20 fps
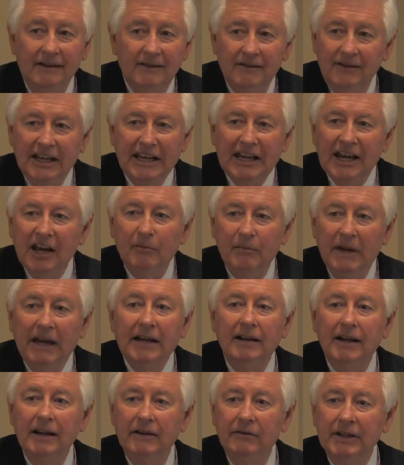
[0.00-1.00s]
They can't
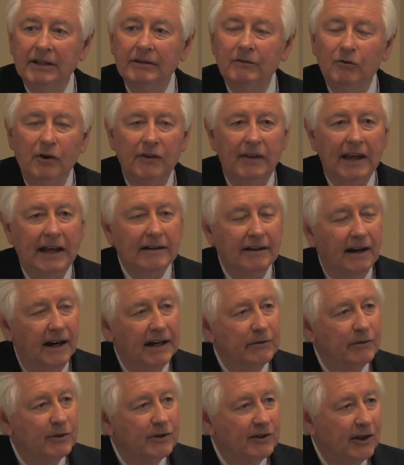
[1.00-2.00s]
make a living with that
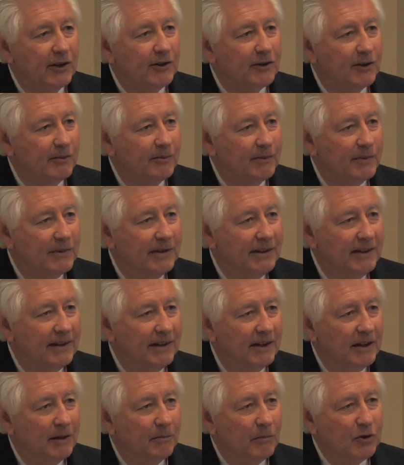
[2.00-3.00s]
kind of a system.
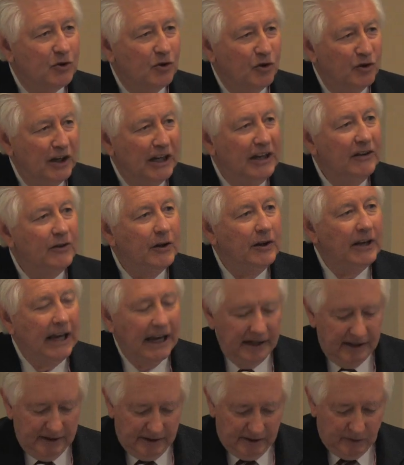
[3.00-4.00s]
But you need the
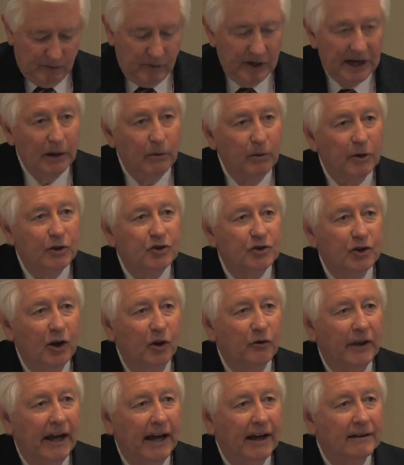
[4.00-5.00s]
data to be able to
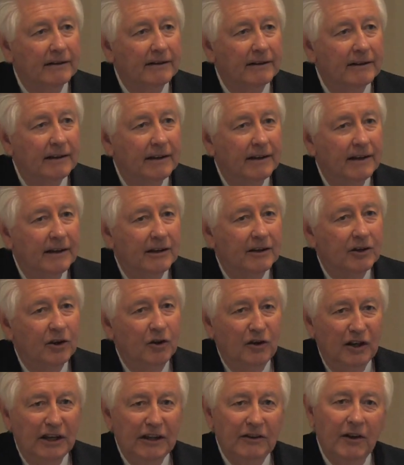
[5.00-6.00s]
show that.
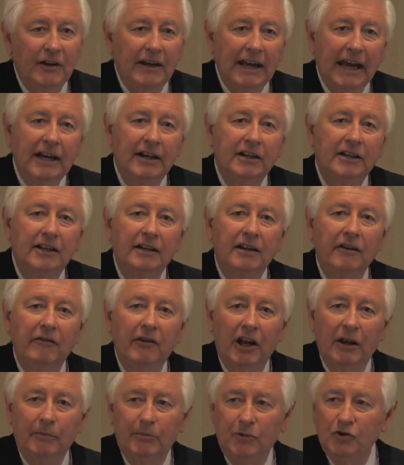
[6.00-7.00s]
You need the data to
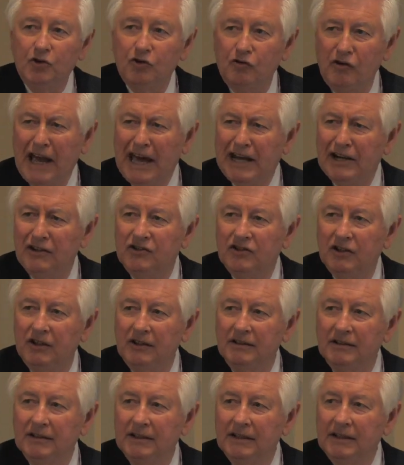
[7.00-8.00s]
develop your strategy.
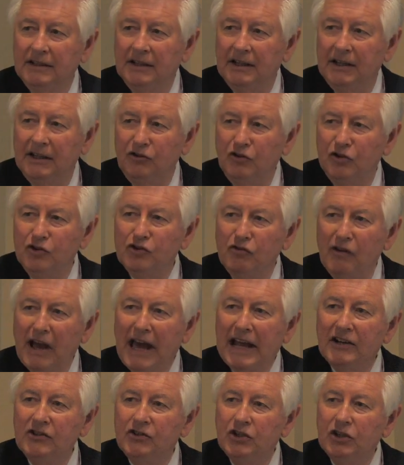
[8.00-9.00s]
And your
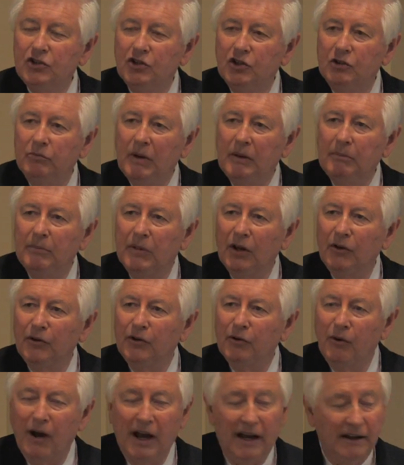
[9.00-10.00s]
strategy should be built
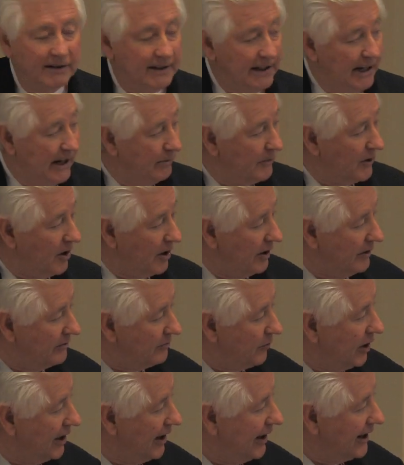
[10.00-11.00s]
around, and I'm going to
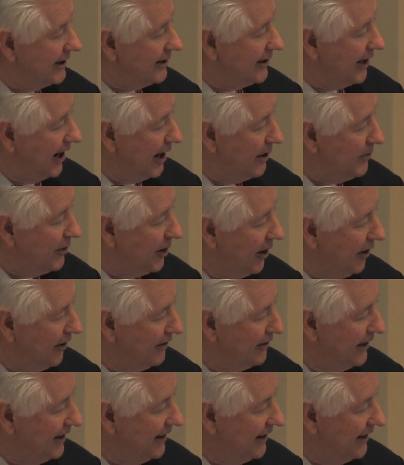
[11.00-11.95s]
run out of time here.